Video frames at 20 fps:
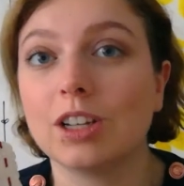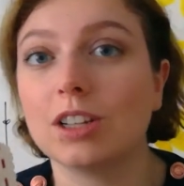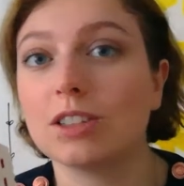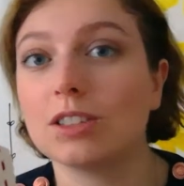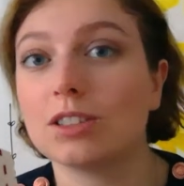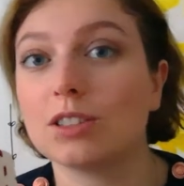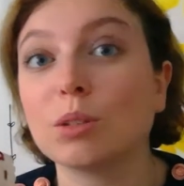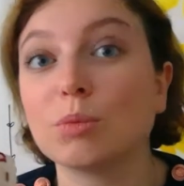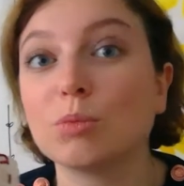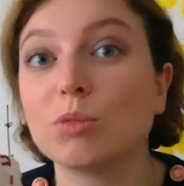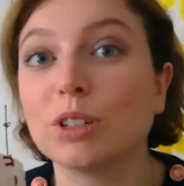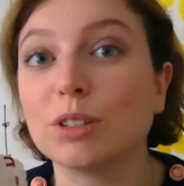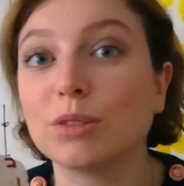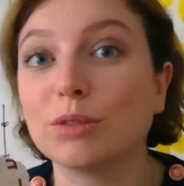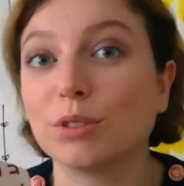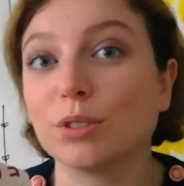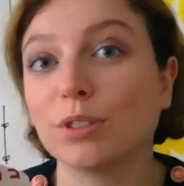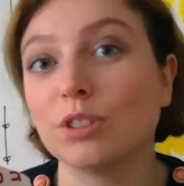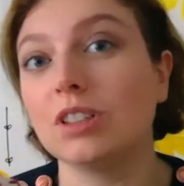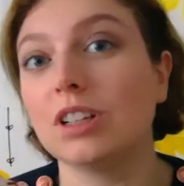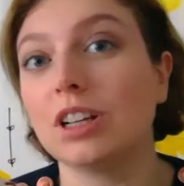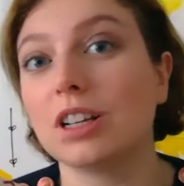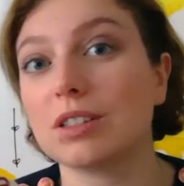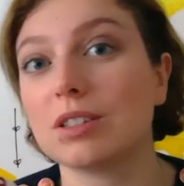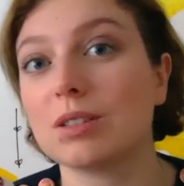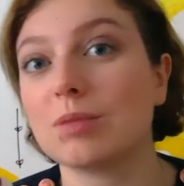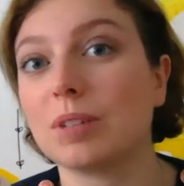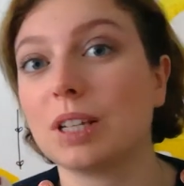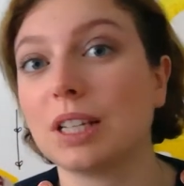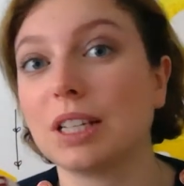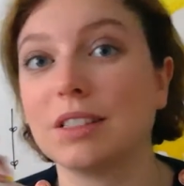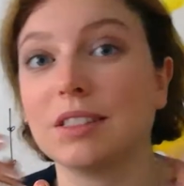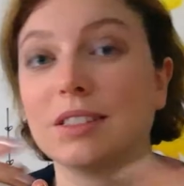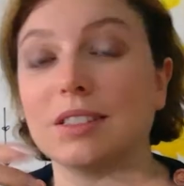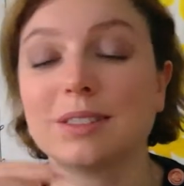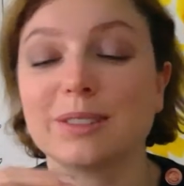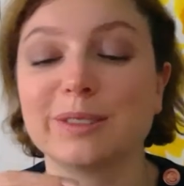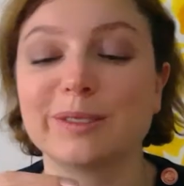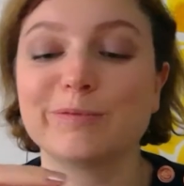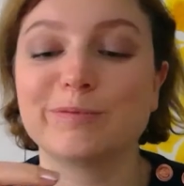someone for the last place,
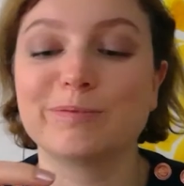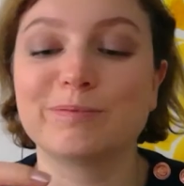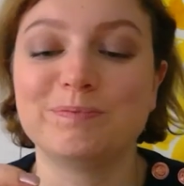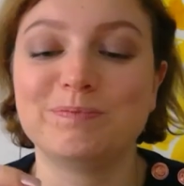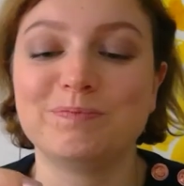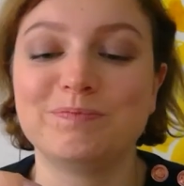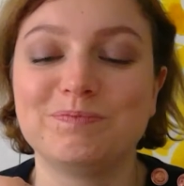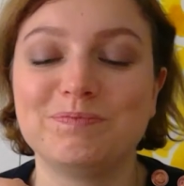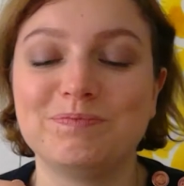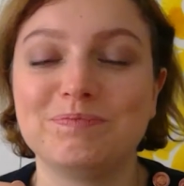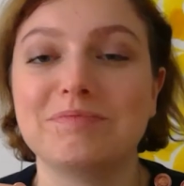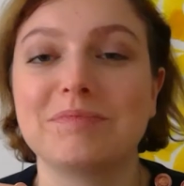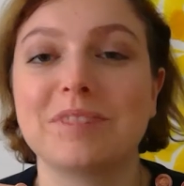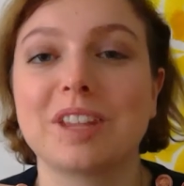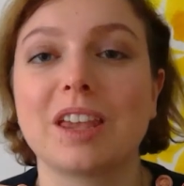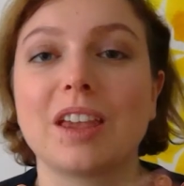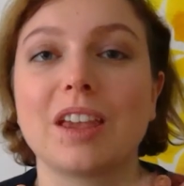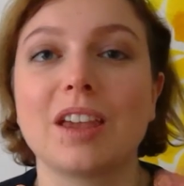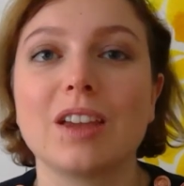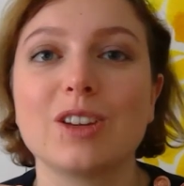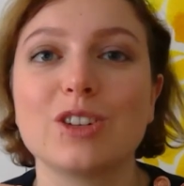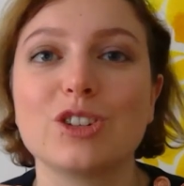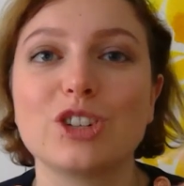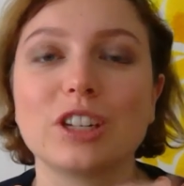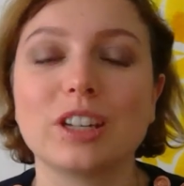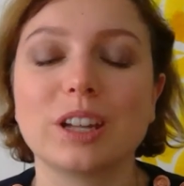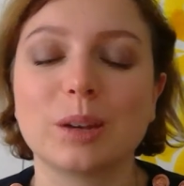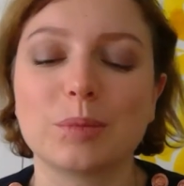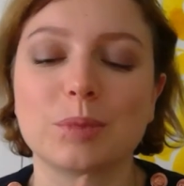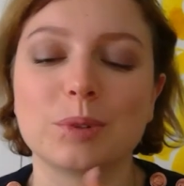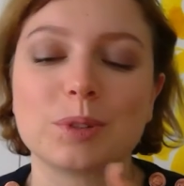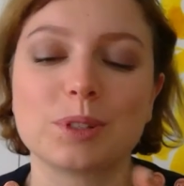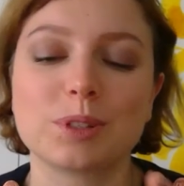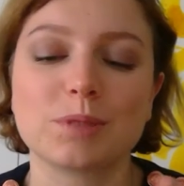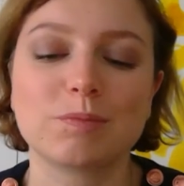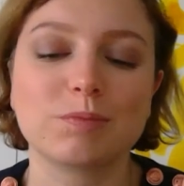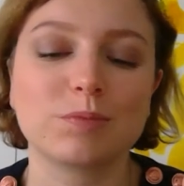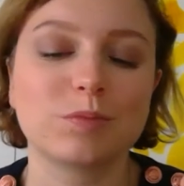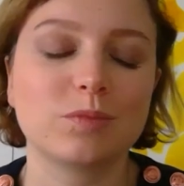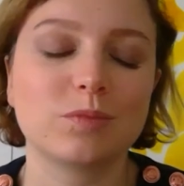so shit
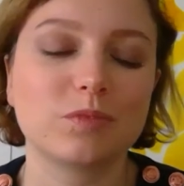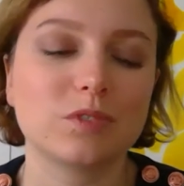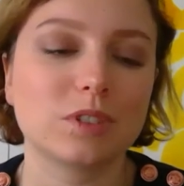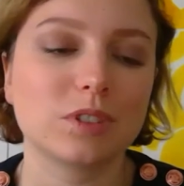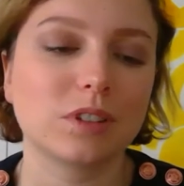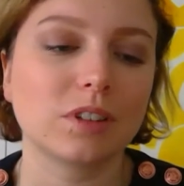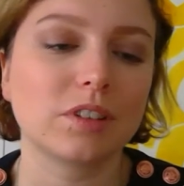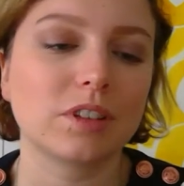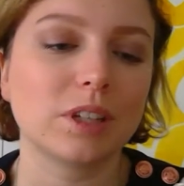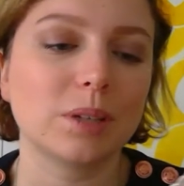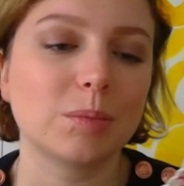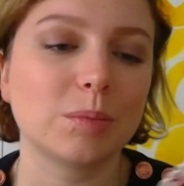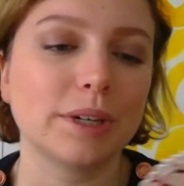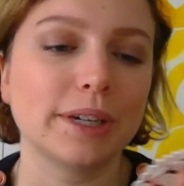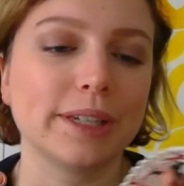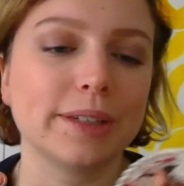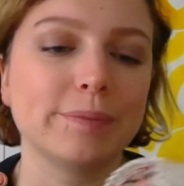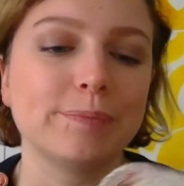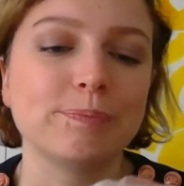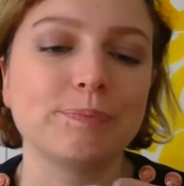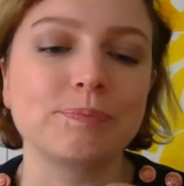happens, it's not that bad.